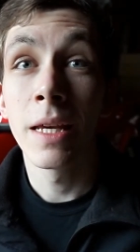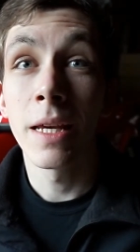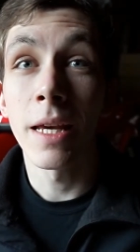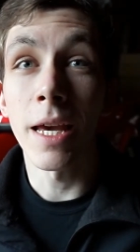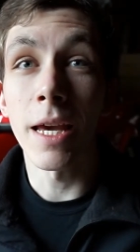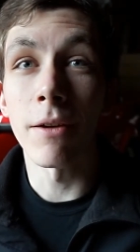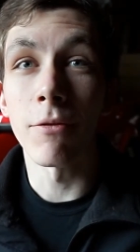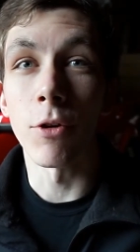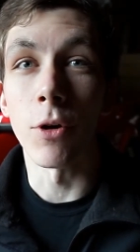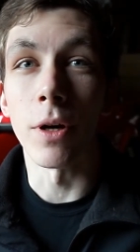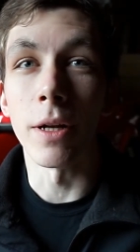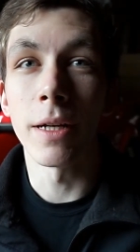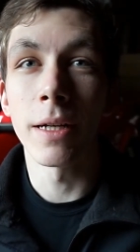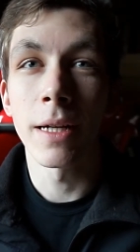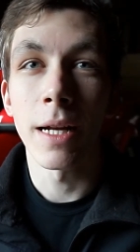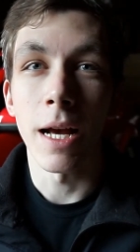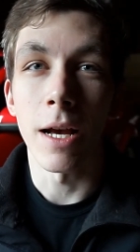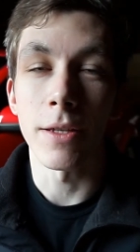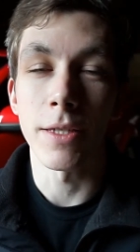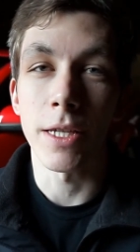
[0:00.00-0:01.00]
Hey everyone,
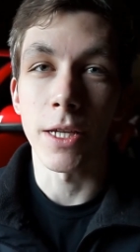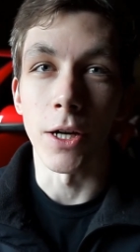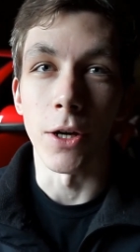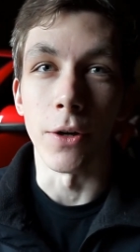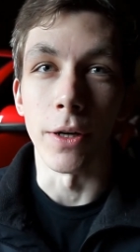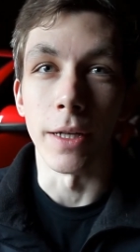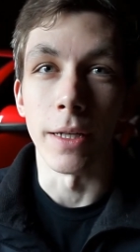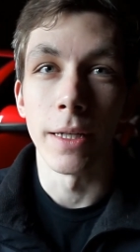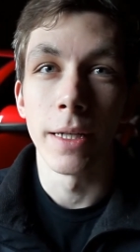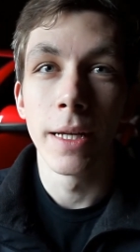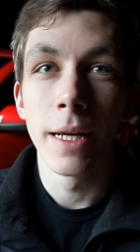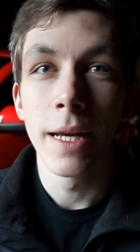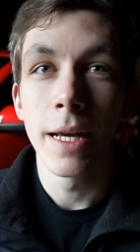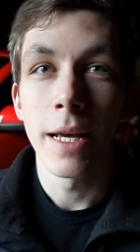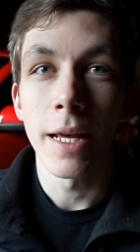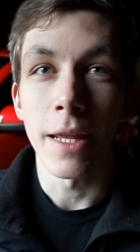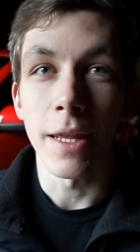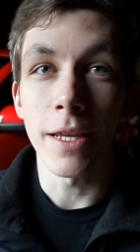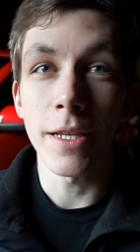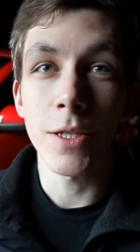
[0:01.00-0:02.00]
how's it going?
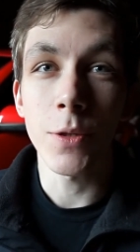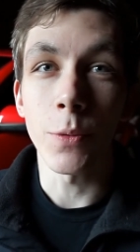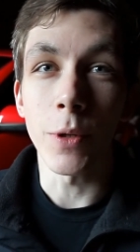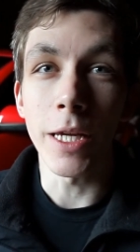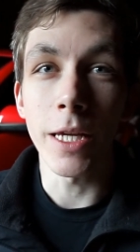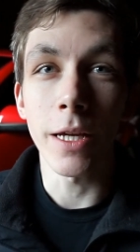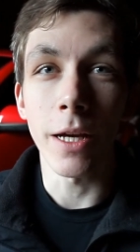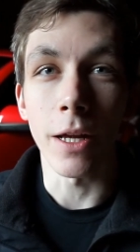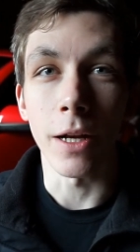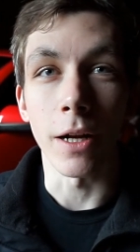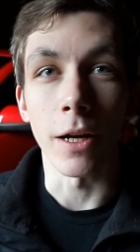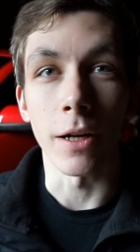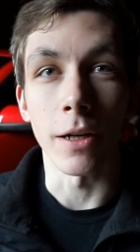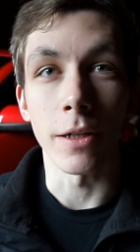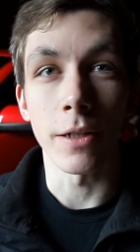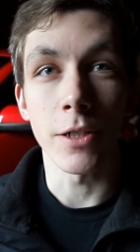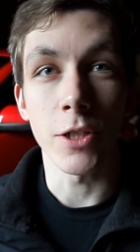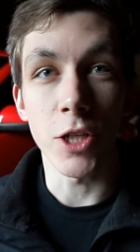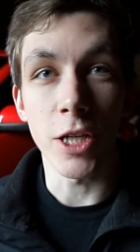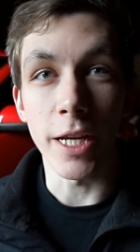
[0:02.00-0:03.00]
This week on our
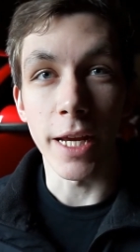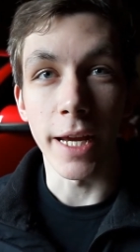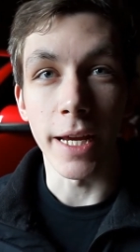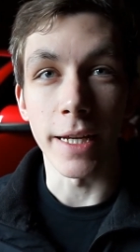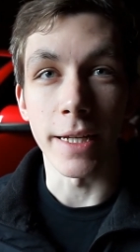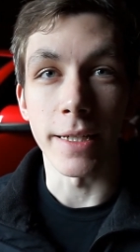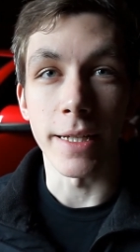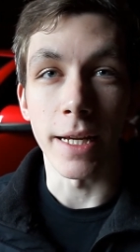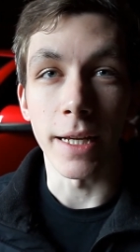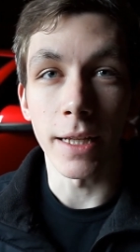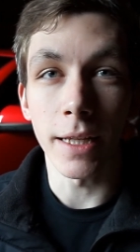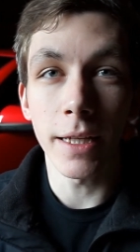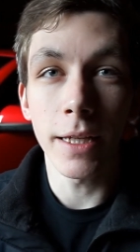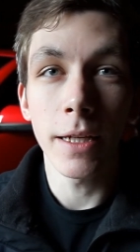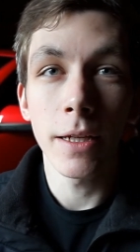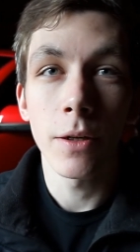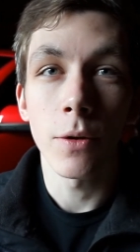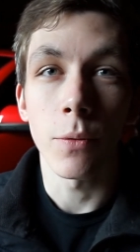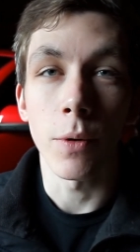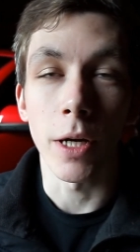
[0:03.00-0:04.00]
G8
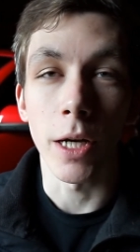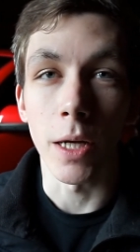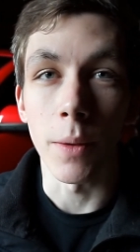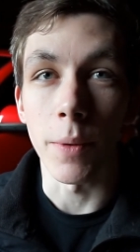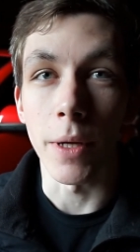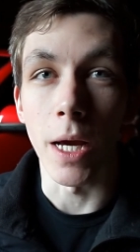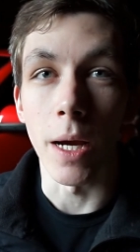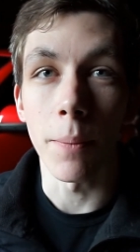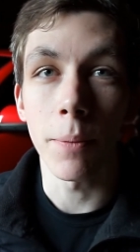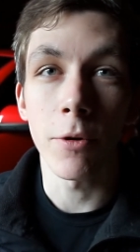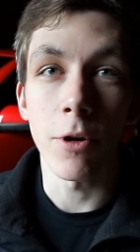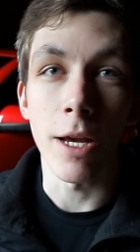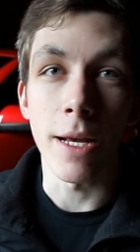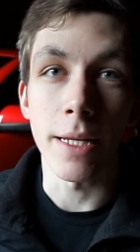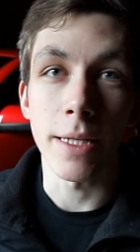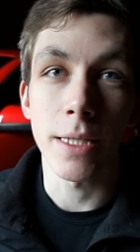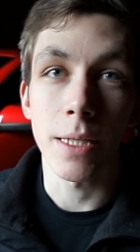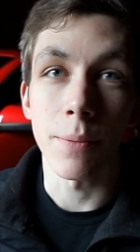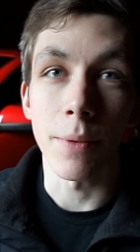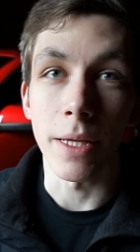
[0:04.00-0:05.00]
Daily, we're going to be
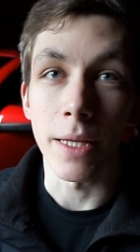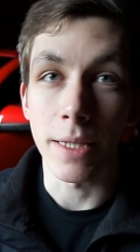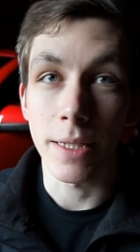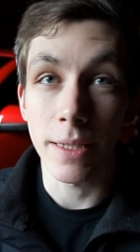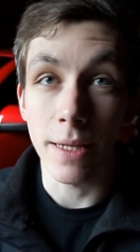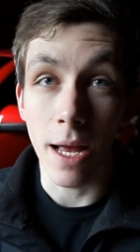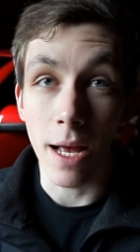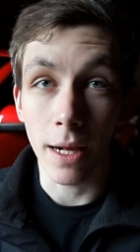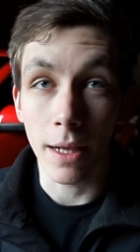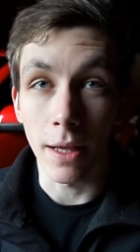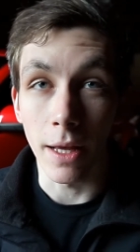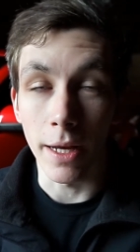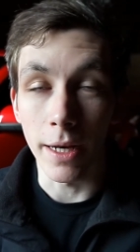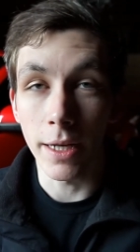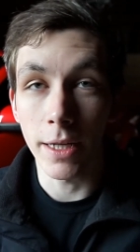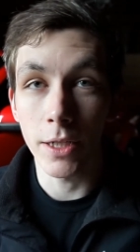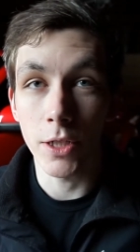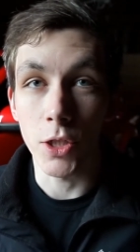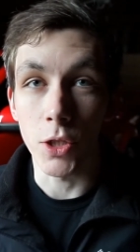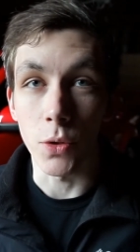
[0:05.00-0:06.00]
upgrading some of the stock
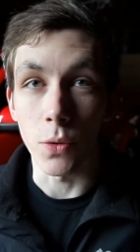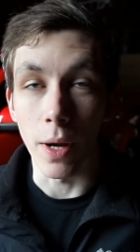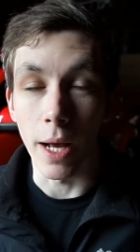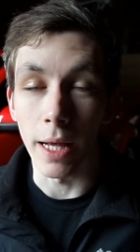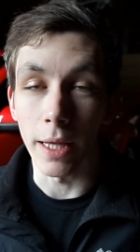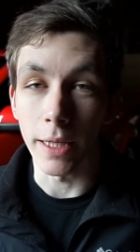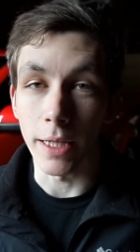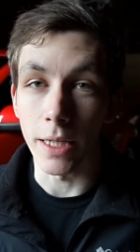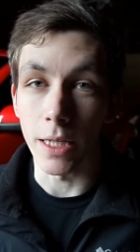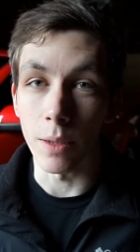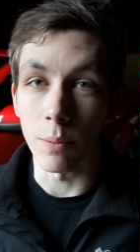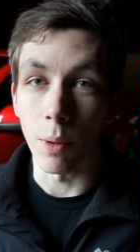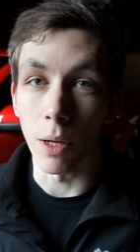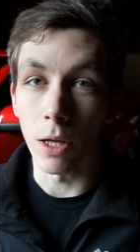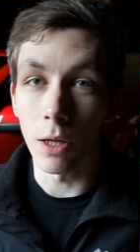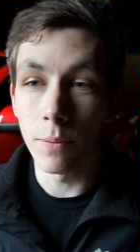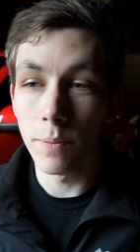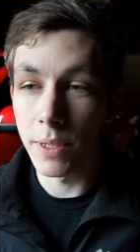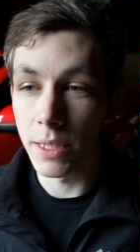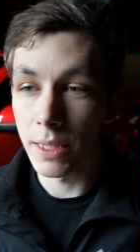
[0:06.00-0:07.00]
lighting to LED
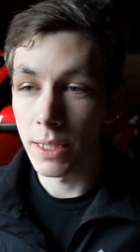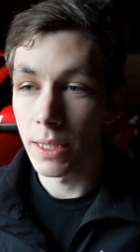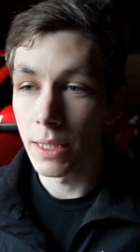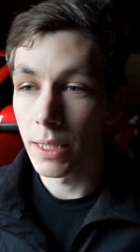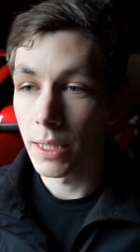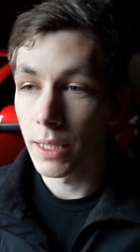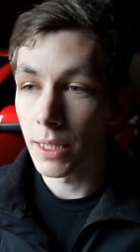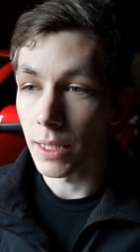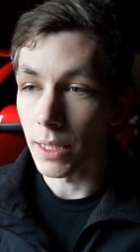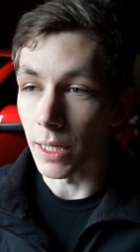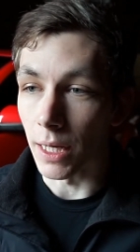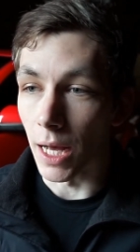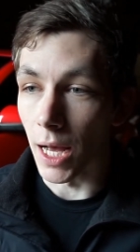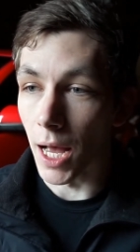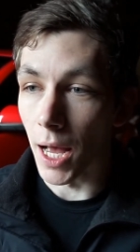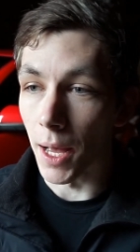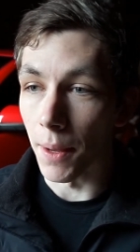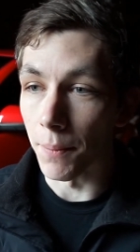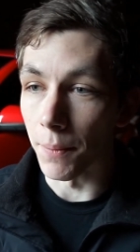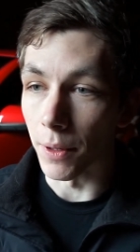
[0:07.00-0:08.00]
bulbs.
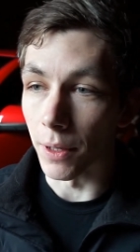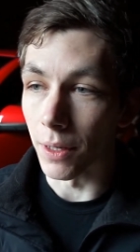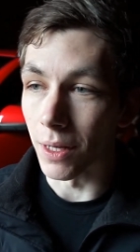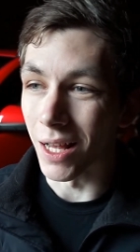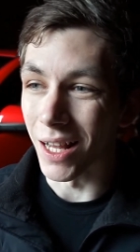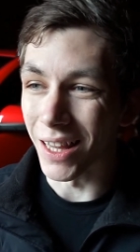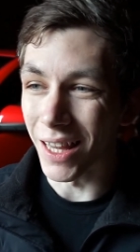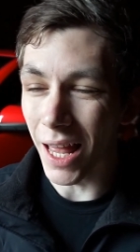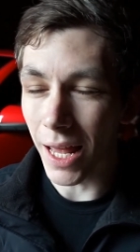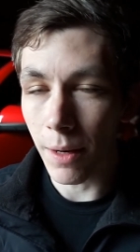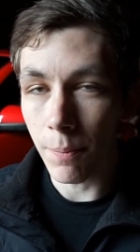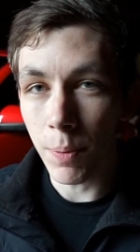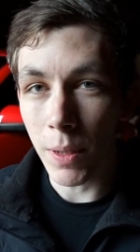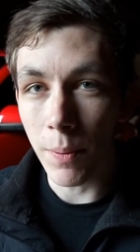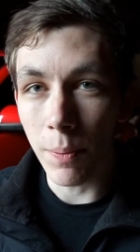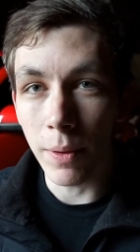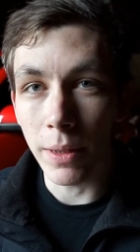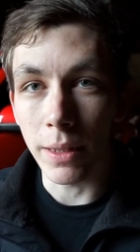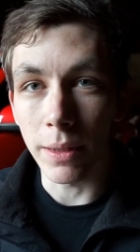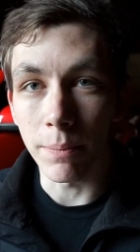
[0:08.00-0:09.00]
A lot of
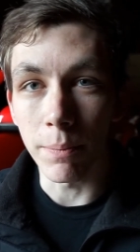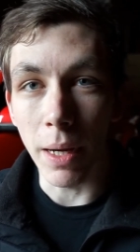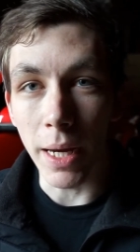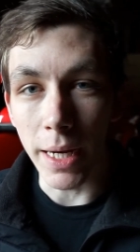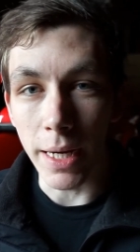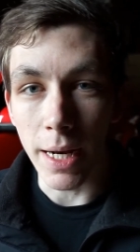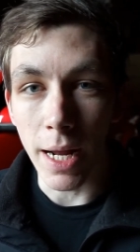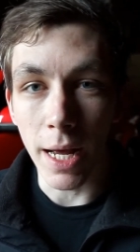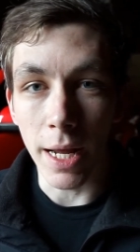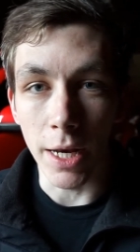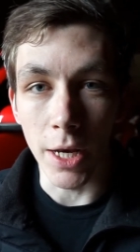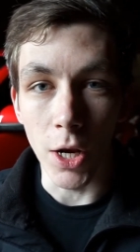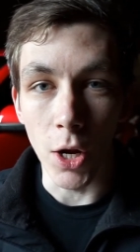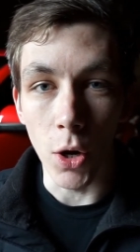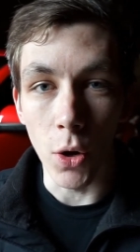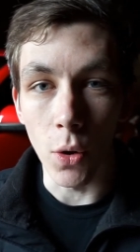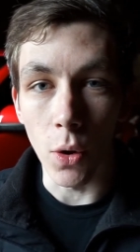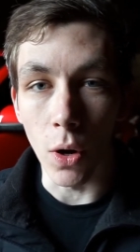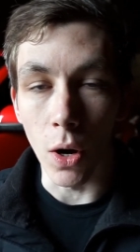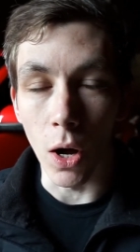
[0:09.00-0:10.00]
people might not
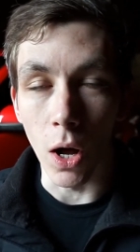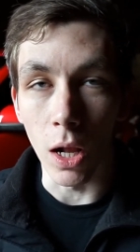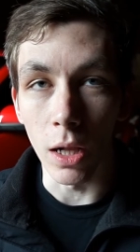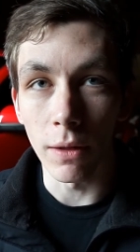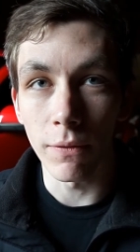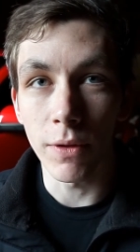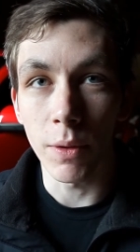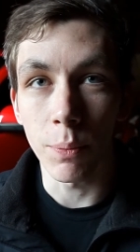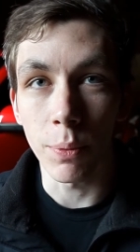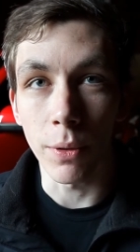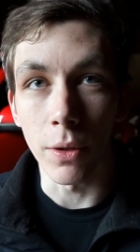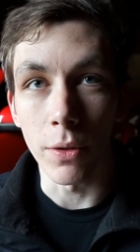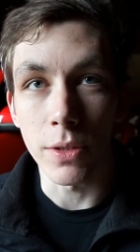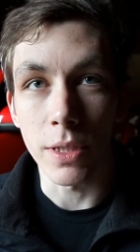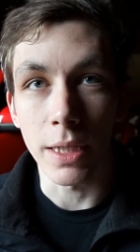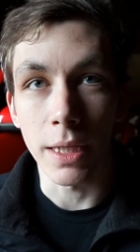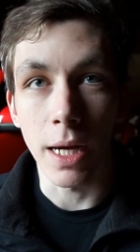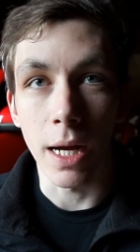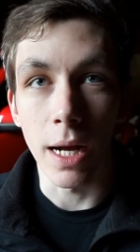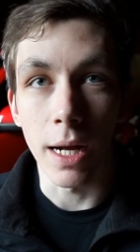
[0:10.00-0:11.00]
know all of the pros
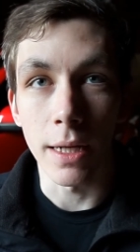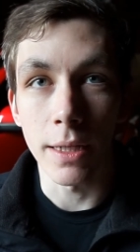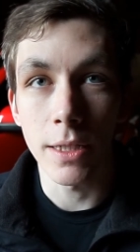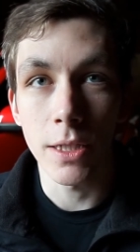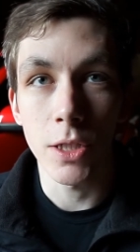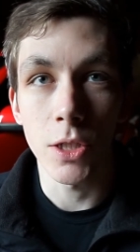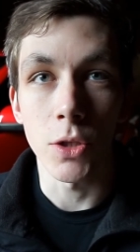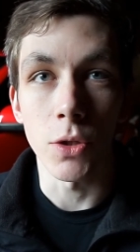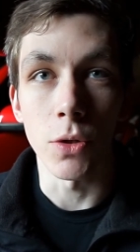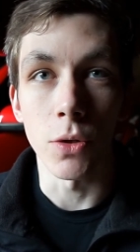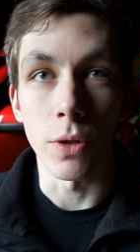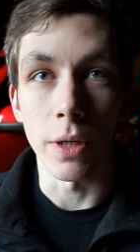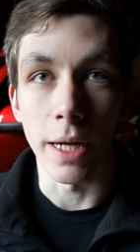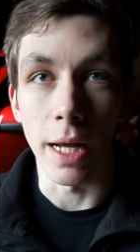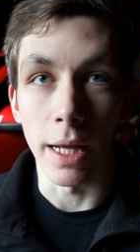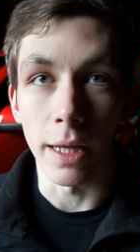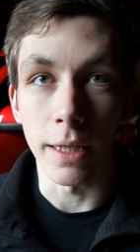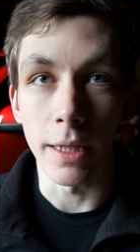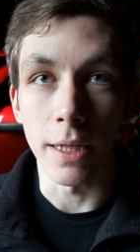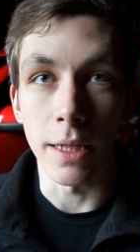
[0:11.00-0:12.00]
and cons to an
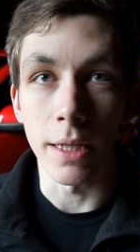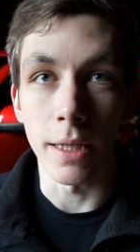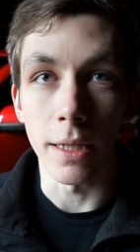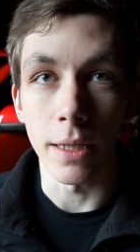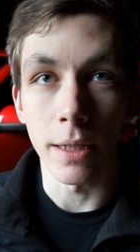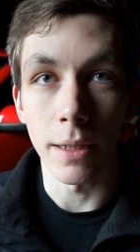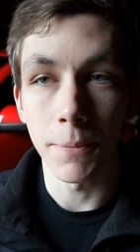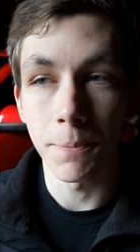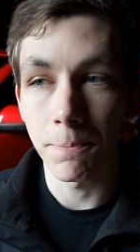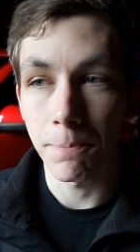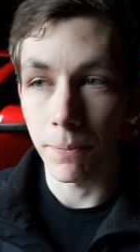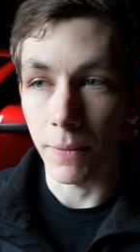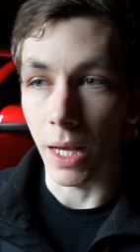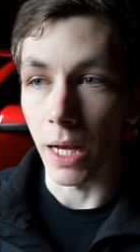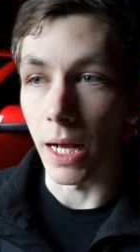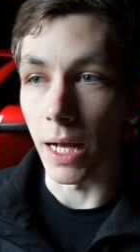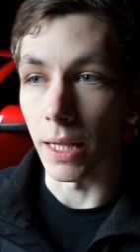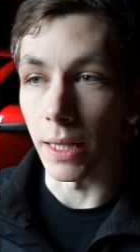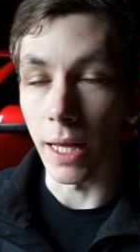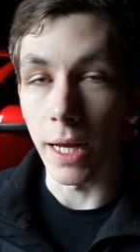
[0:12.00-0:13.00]
LED
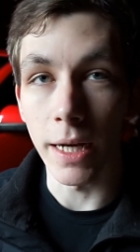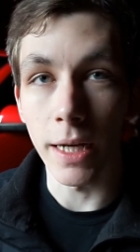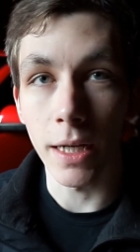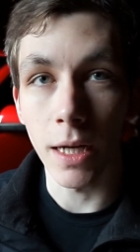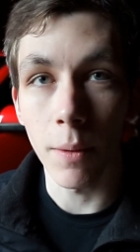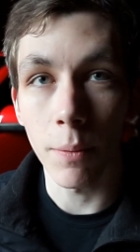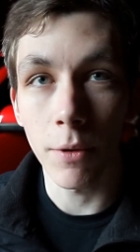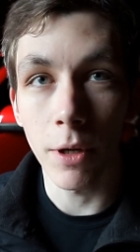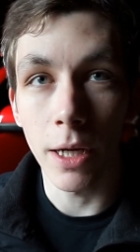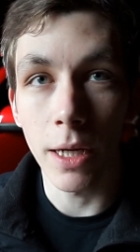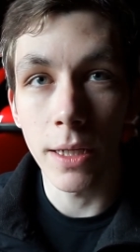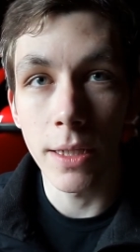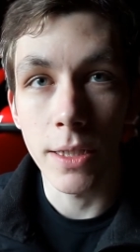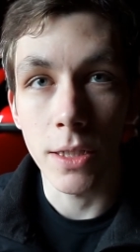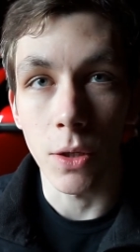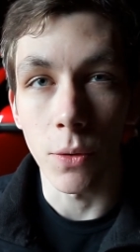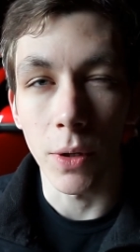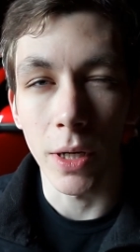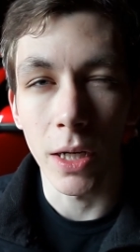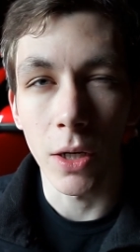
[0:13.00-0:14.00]
lighting upgrade,
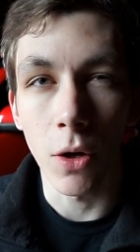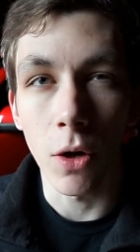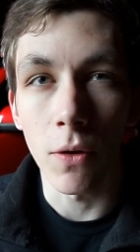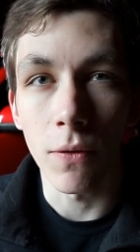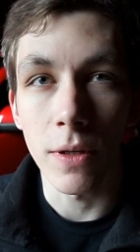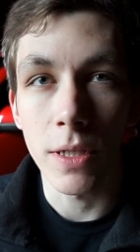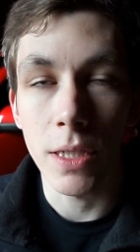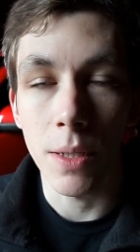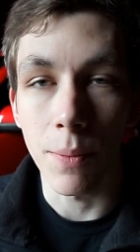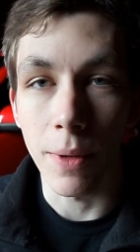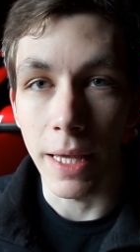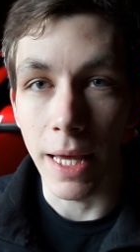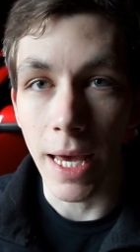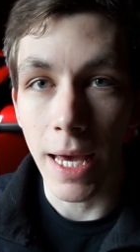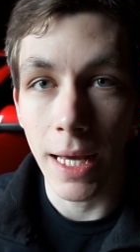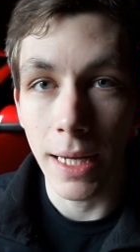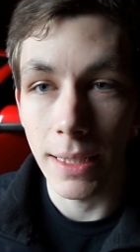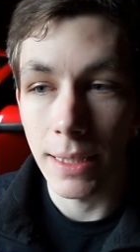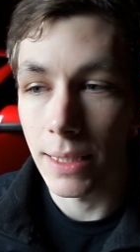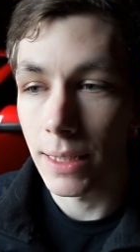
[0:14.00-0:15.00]
so we're going to go over some of
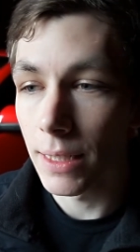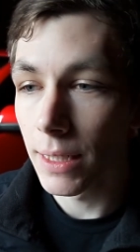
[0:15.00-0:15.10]
that.